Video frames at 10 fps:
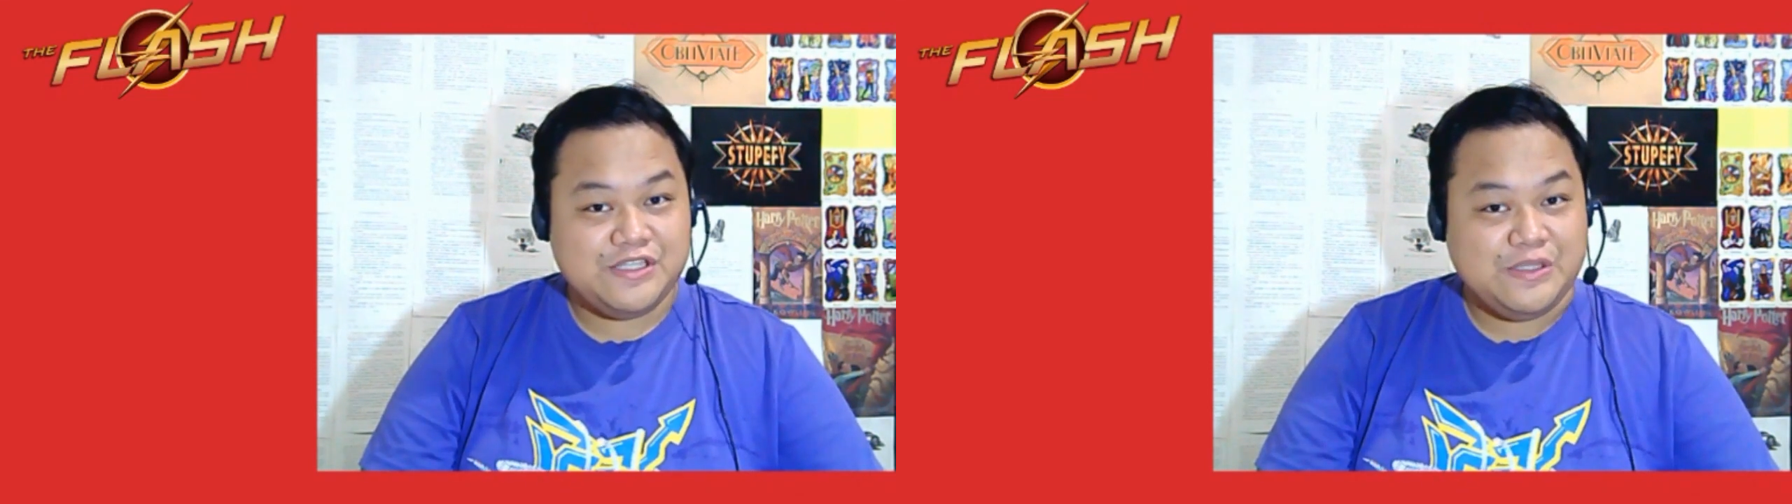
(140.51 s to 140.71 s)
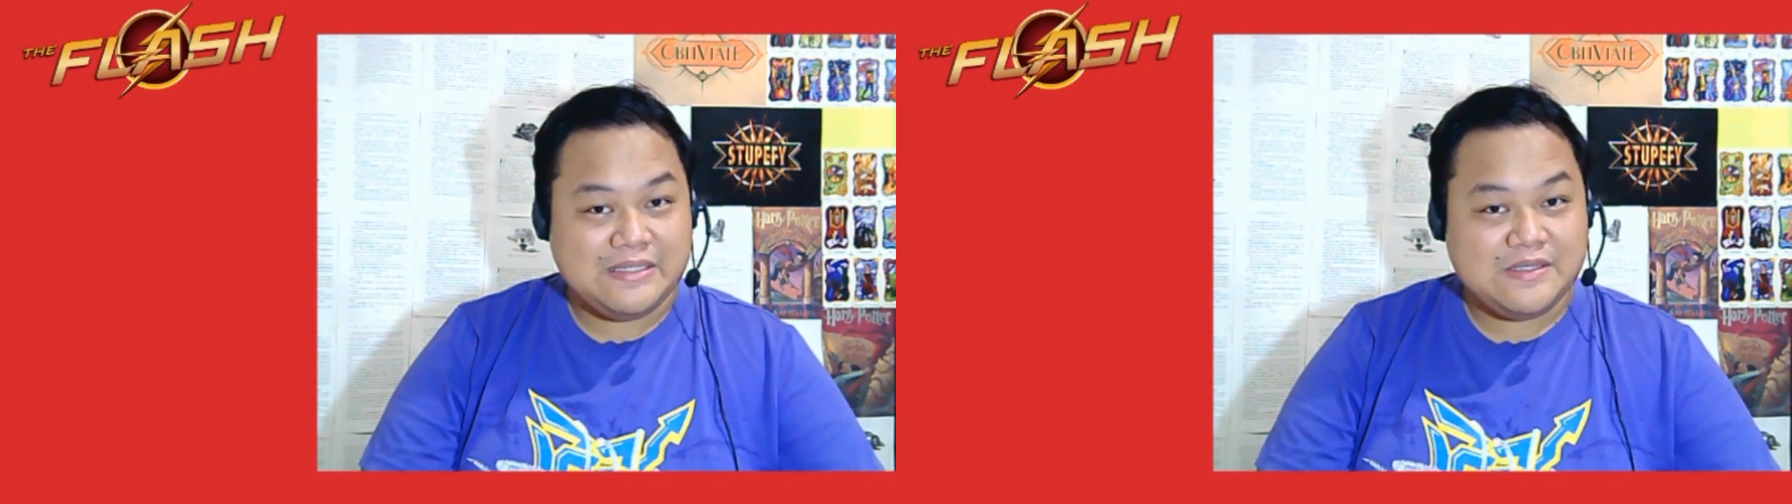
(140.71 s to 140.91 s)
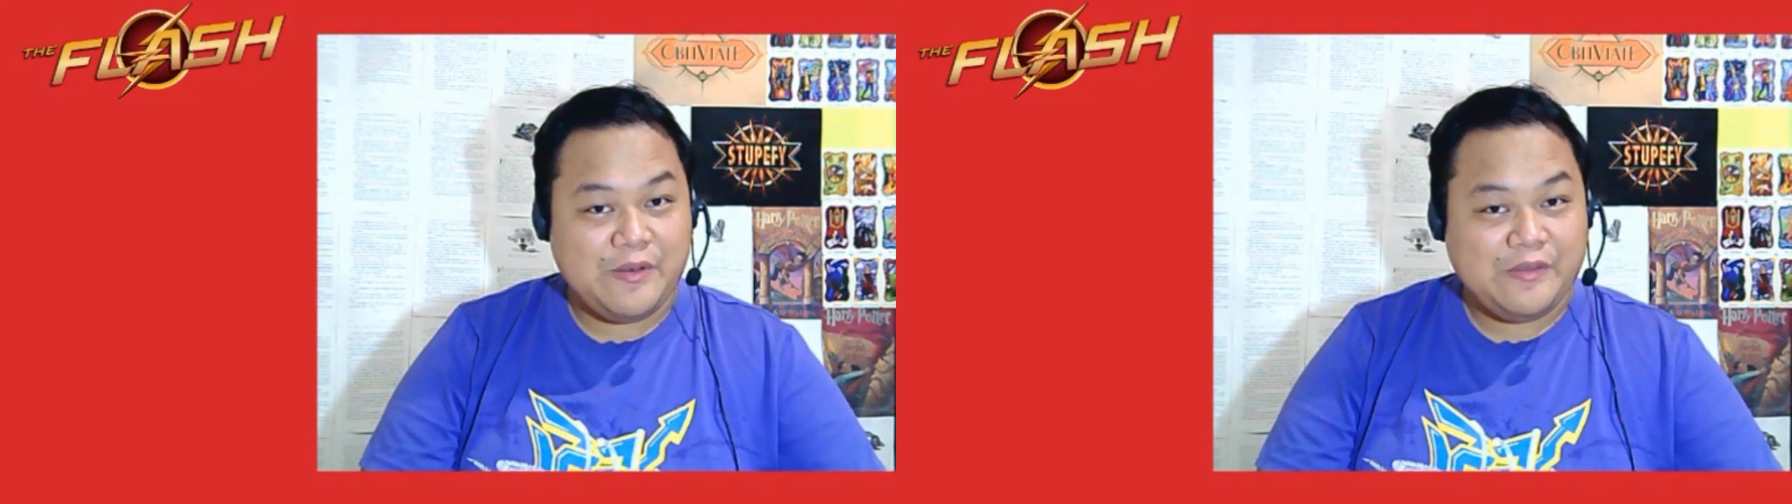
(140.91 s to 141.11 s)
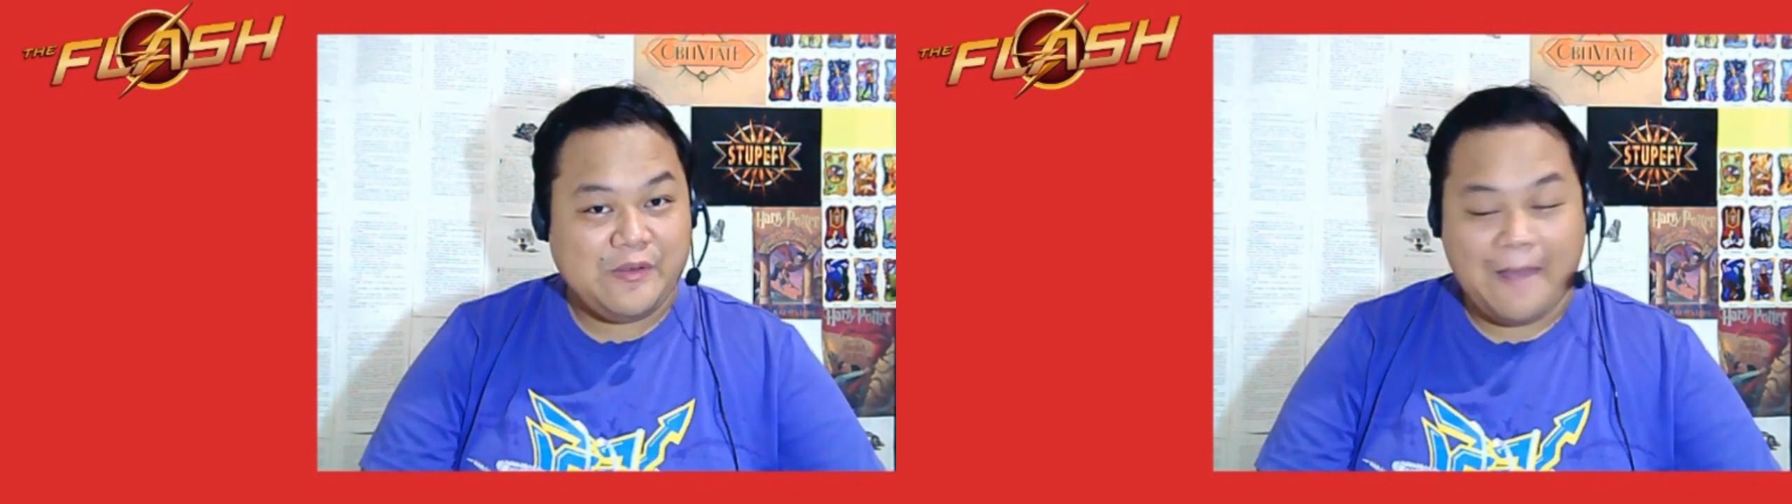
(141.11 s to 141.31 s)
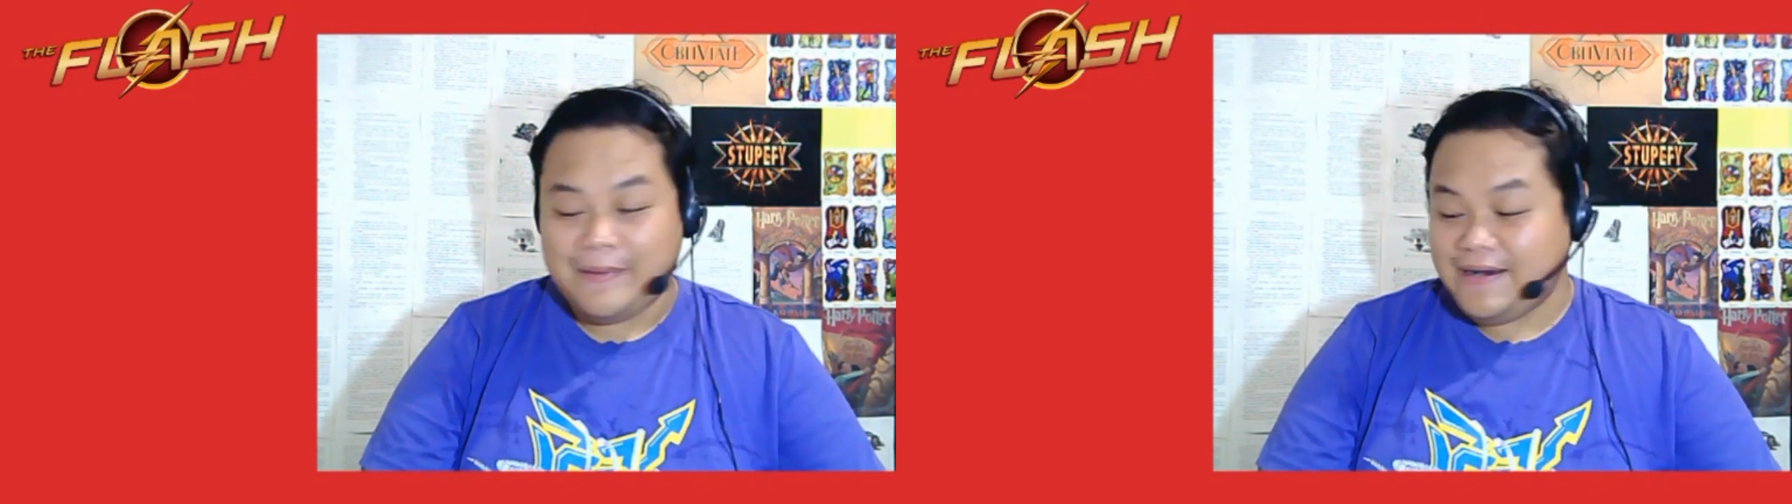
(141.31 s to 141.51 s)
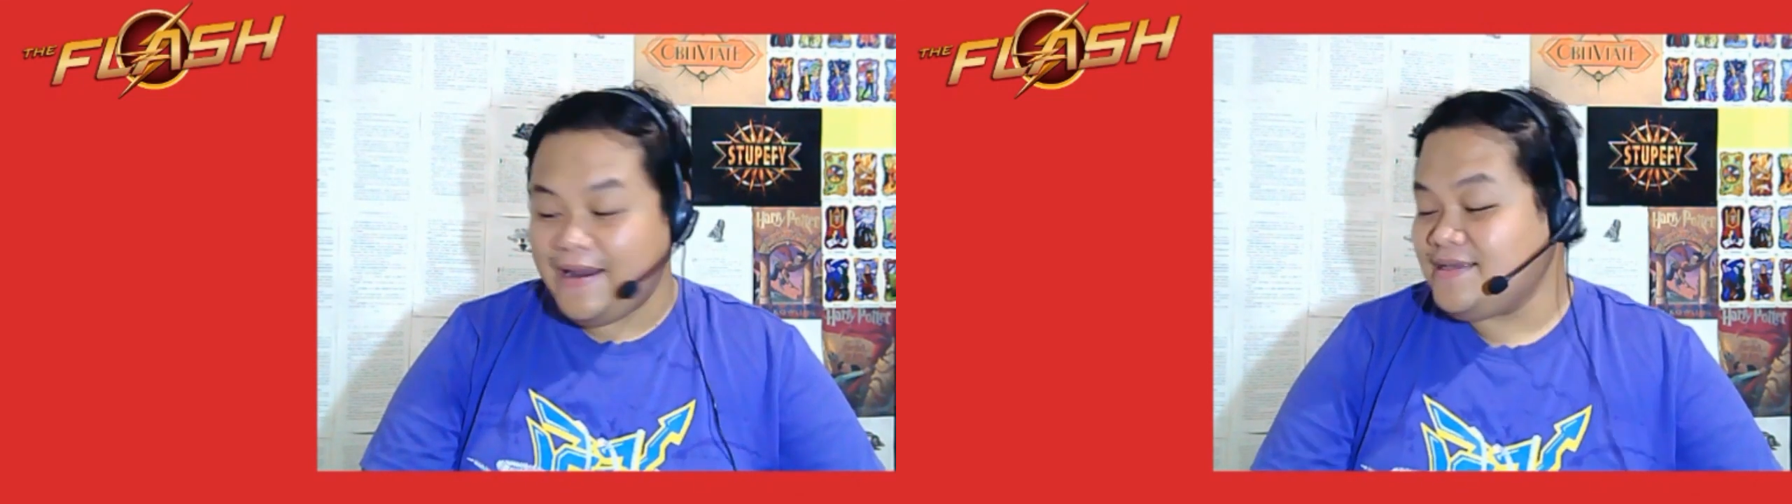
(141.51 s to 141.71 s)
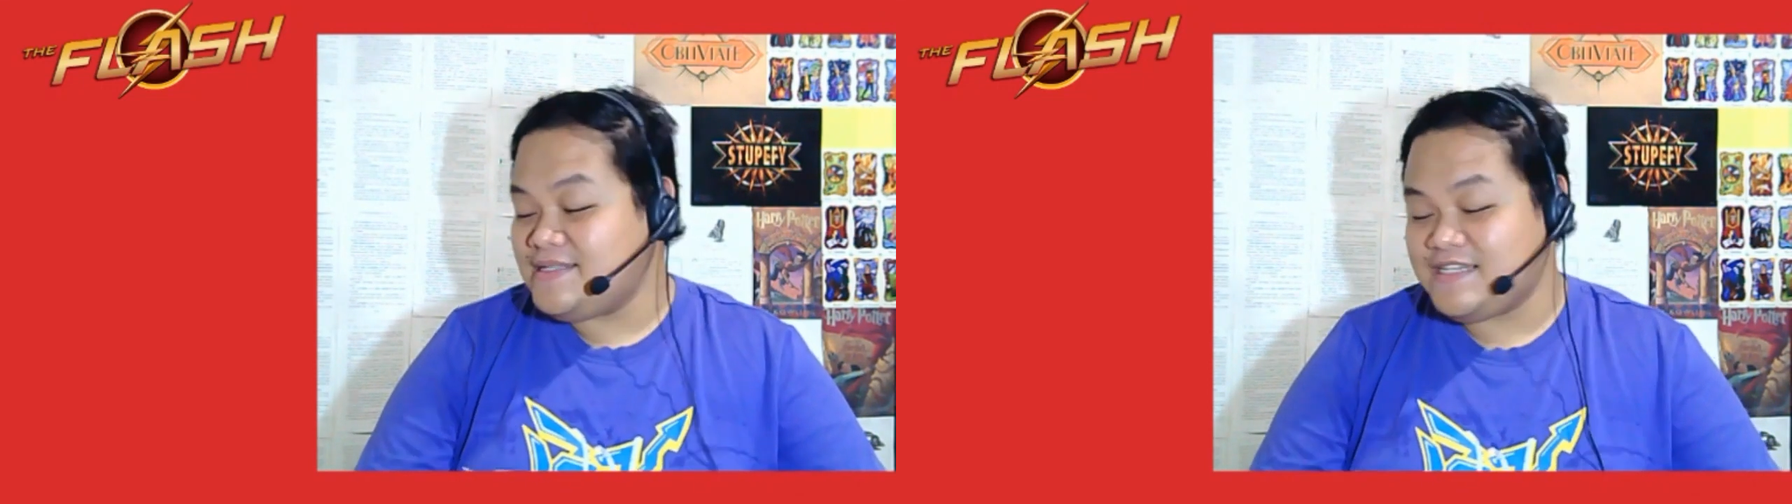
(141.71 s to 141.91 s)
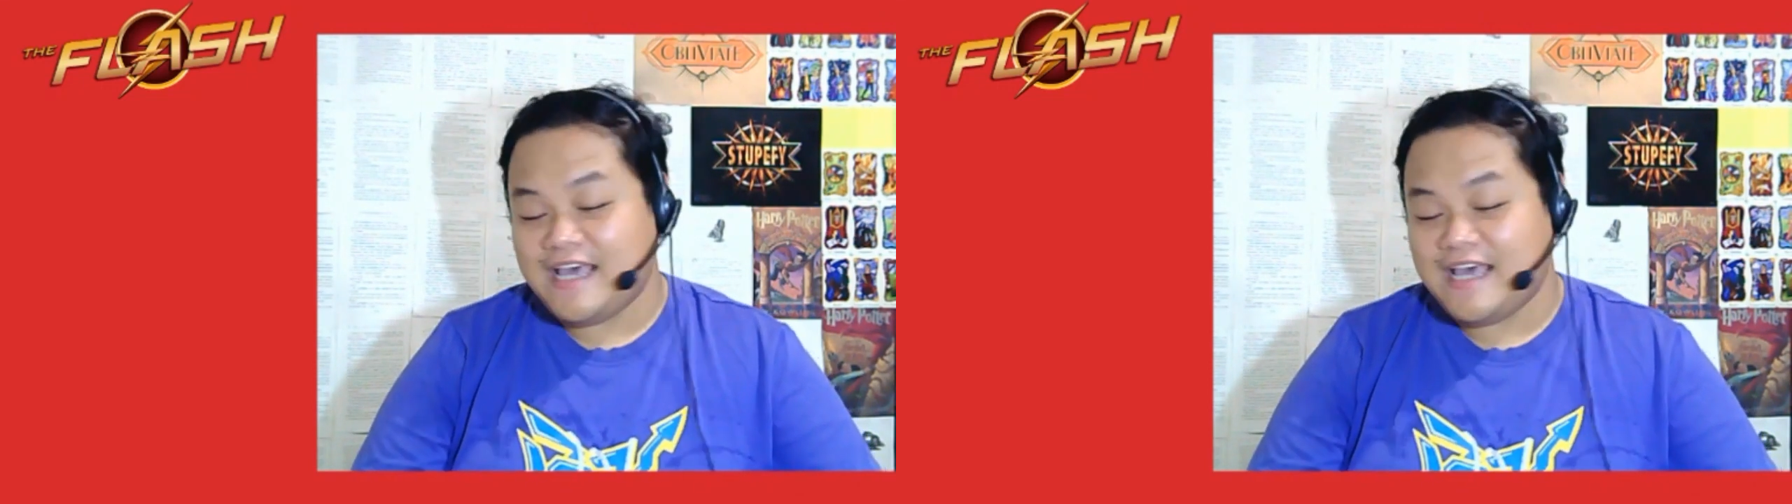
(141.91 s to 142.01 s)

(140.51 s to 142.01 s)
what's going to happen next,